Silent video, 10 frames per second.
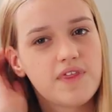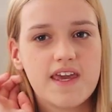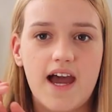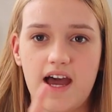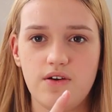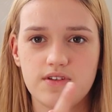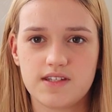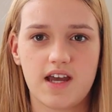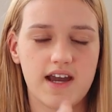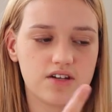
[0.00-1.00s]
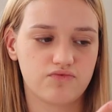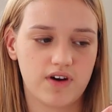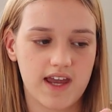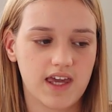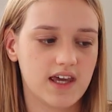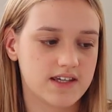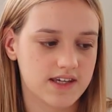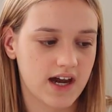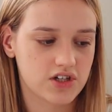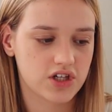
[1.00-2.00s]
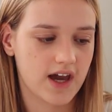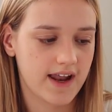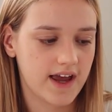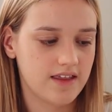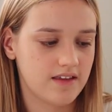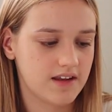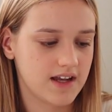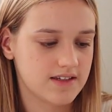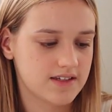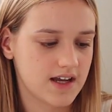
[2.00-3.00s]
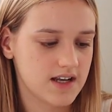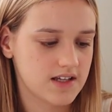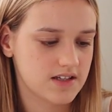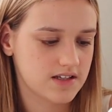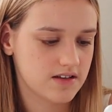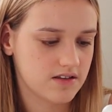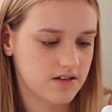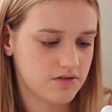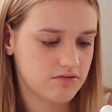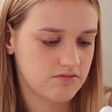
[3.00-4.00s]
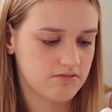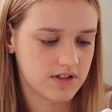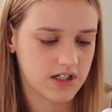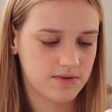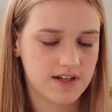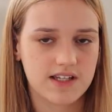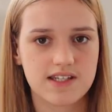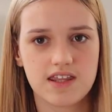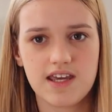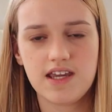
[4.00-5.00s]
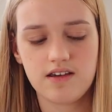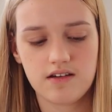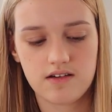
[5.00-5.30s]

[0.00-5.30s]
the outside ring is actually highlighted and the inside is the dewiness, I think.